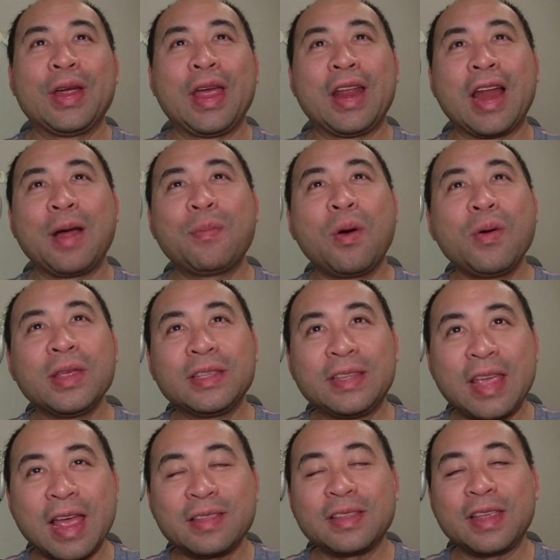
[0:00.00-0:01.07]
and I'm always
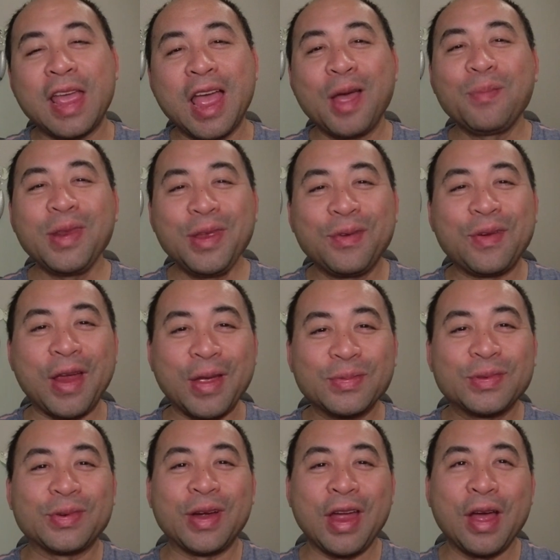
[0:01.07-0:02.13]
guessing how many
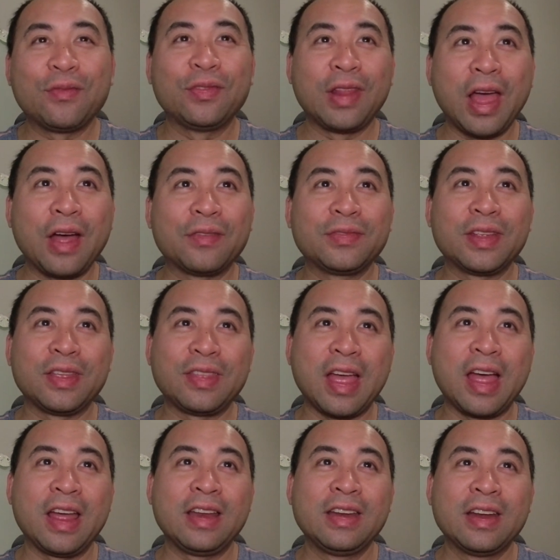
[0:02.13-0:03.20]
grams do I have left in
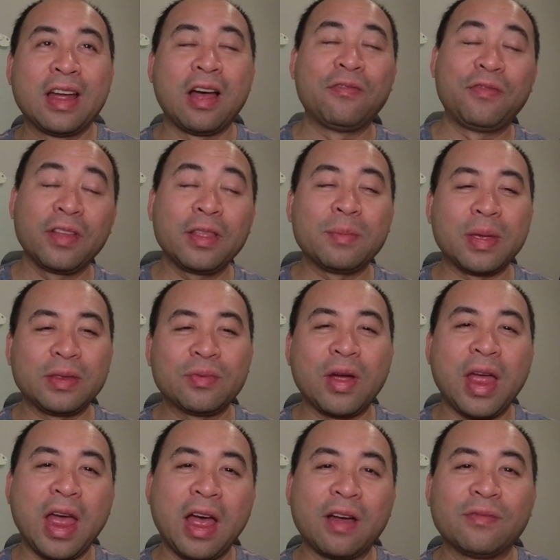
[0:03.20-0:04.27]
that filament do
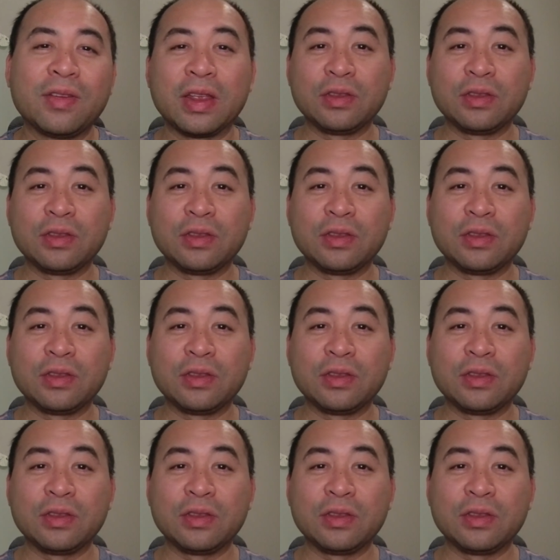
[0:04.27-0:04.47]
I have,